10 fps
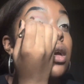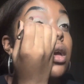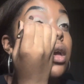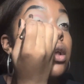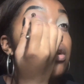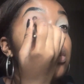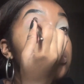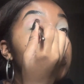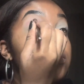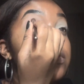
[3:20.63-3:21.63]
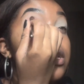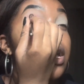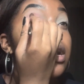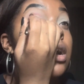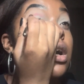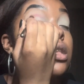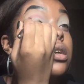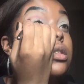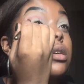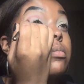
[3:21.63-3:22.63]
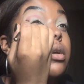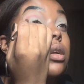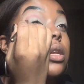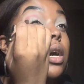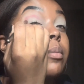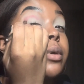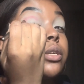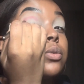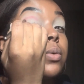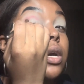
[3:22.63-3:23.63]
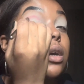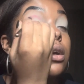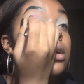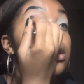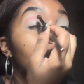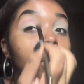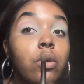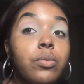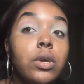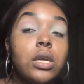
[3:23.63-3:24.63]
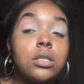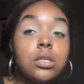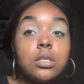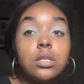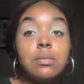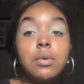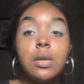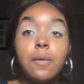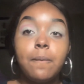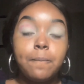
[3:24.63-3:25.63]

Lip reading: and also for that color to build up as well. I hope you guys can see me.